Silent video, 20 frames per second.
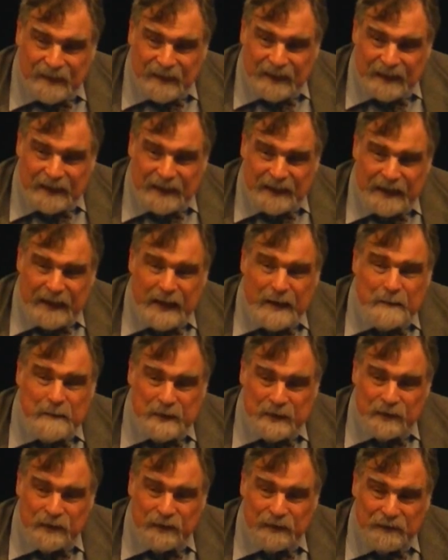That the
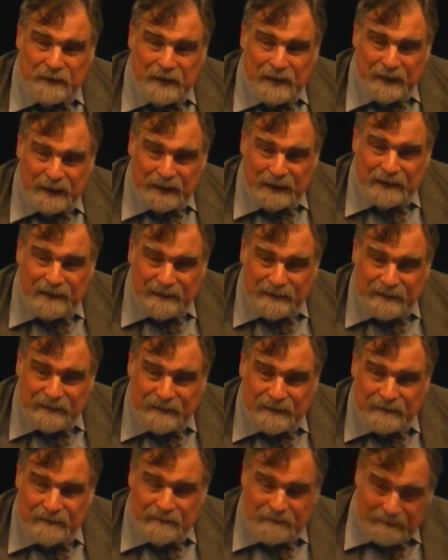image of God,
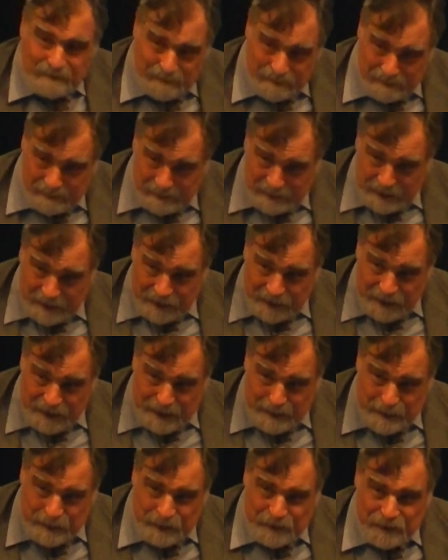it's the
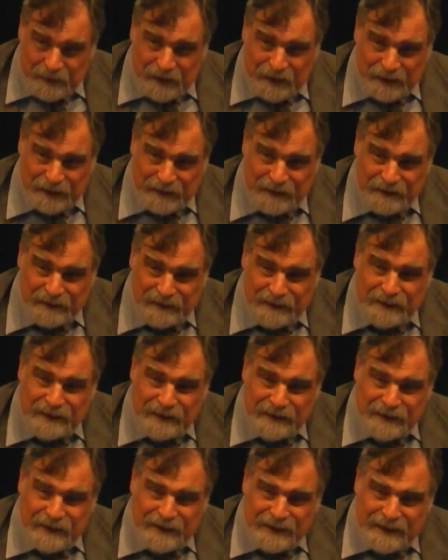image of God,
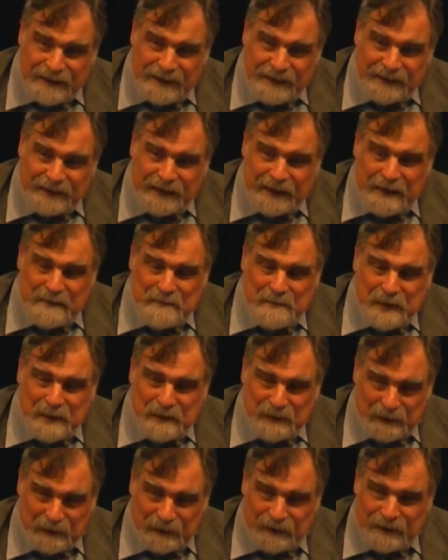is a
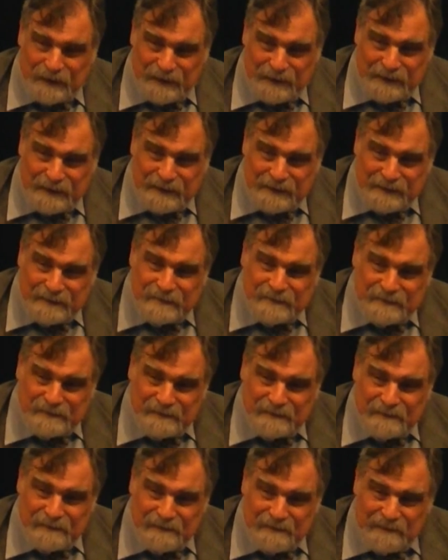mirror.
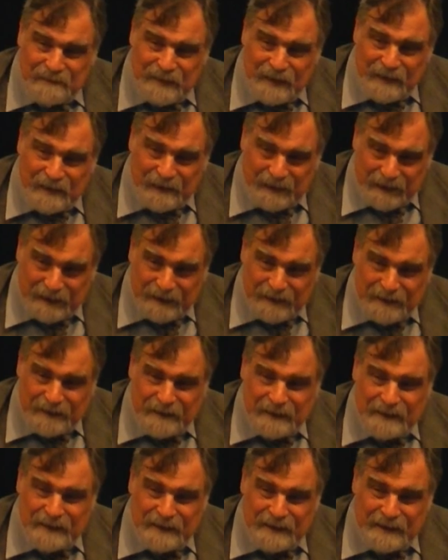Right?
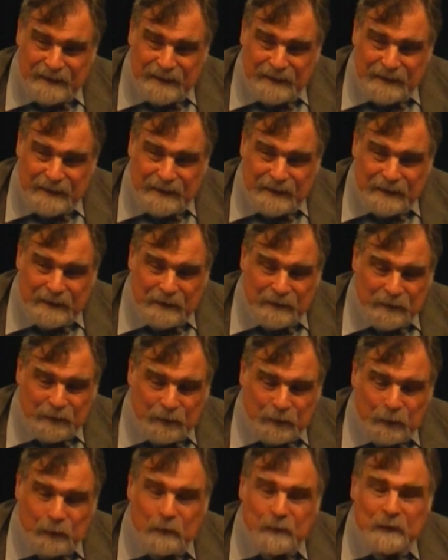
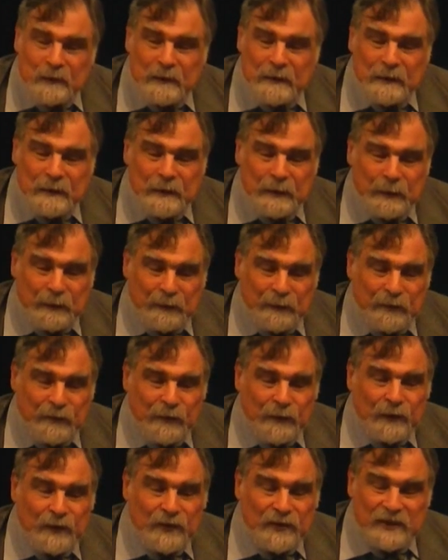So your
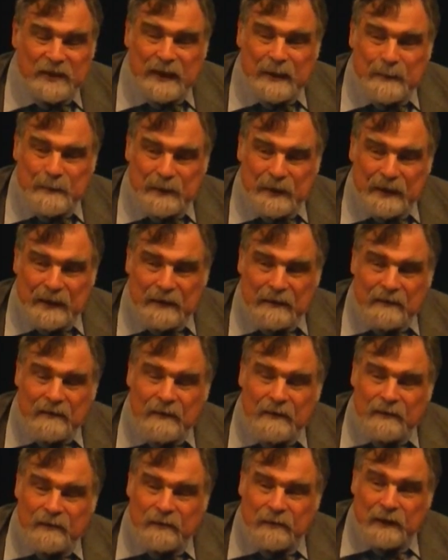first step in
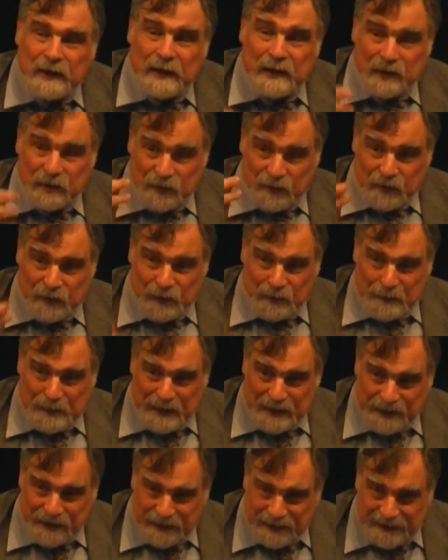
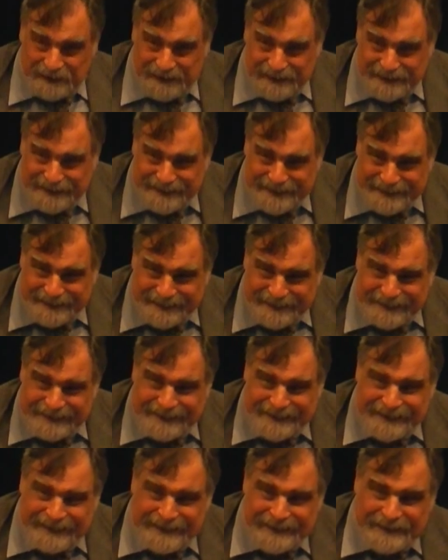transformation,
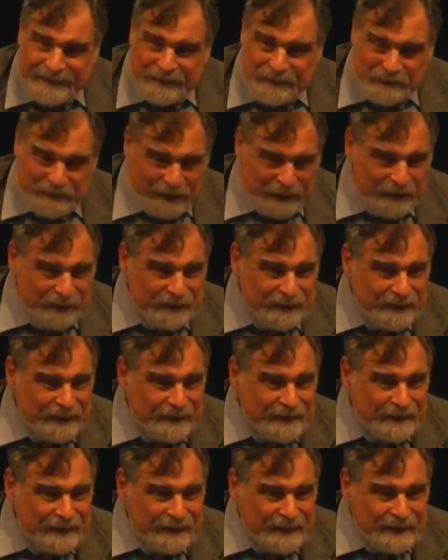right,
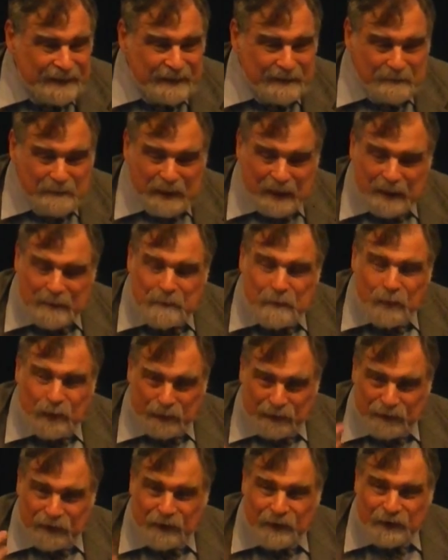
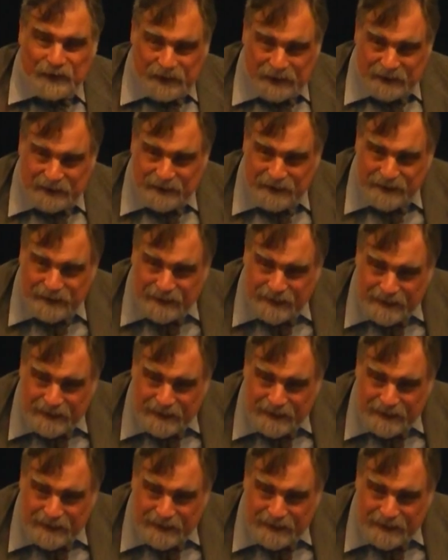metamorphosis,